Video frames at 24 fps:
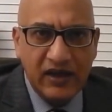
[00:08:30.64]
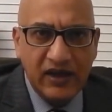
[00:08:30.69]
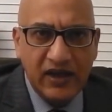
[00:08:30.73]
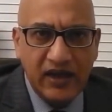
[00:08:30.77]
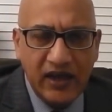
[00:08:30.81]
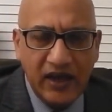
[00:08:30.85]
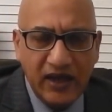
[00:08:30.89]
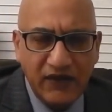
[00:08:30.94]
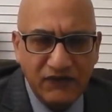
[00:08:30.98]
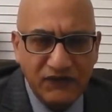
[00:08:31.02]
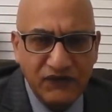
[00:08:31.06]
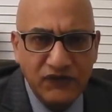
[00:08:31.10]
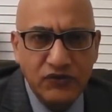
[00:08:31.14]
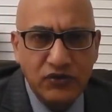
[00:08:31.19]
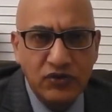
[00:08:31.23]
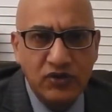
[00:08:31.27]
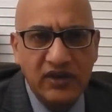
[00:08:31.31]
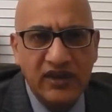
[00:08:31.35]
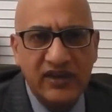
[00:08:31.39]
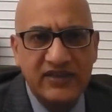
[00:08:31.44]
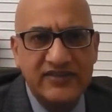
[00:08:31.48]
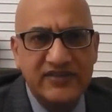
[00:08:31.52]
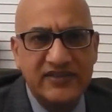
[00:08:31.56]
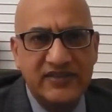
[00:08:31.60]
If your
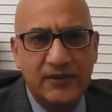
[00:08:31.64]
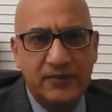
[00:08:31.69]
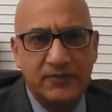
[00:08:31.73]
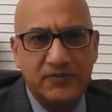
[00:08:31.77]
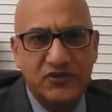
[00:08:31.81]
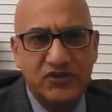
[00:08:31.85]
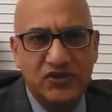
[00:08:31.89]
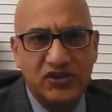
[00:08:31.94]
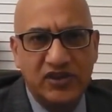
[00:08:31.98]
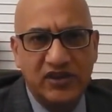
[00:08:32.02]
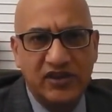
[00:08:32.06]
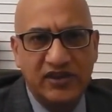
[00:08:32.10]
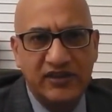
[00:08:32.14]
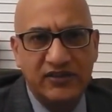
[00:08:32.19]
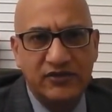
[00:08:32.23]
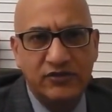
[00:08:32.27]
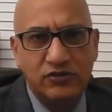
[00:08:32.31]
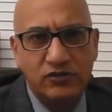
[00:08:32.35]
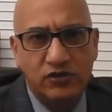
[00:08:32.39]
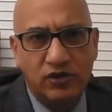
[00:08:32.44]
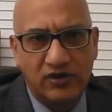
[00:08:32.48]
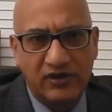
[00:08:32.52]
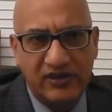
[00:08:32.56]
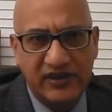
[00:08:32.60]
consumption is
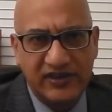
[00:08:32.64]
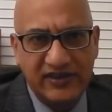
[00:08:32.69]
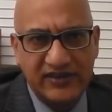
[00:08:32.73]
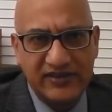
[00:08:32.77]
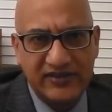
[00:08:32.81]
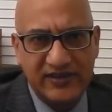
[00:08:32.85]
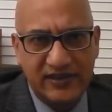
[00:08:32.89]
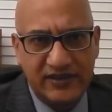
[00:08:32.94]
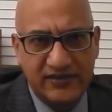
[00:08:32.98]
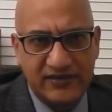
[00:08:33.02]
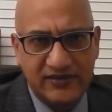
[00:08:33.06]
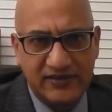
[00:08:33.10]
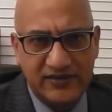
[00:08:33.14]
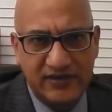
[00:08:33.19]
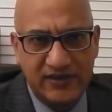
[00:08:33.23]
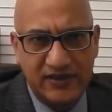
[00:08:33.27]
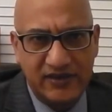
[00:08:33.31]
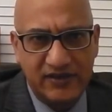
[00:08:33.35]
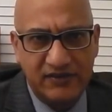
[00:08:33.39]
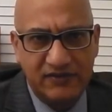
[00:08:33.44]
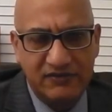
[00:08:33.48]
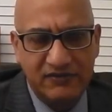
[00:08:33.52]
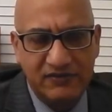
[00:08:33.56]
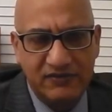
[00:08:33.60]
not
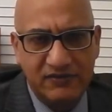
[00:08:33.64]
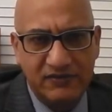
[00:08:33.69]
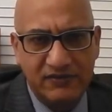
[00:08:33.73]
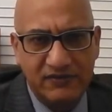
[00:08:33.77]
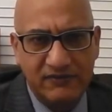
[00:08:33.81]
excessive